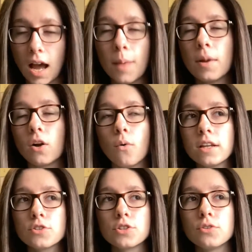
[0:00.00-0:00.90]
I'm
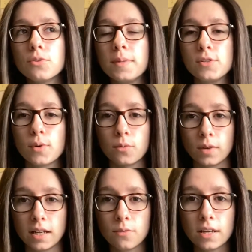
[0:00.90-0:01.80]
going to be doing
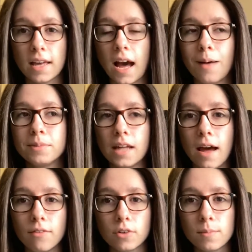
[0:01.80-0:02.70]
reading recaps
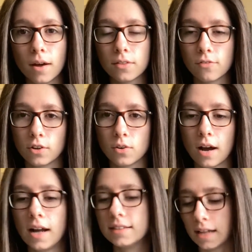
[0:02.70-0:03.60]
every month for you
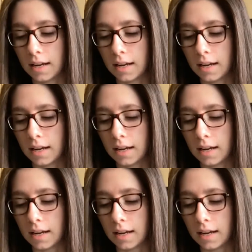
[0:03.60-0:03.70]
guys,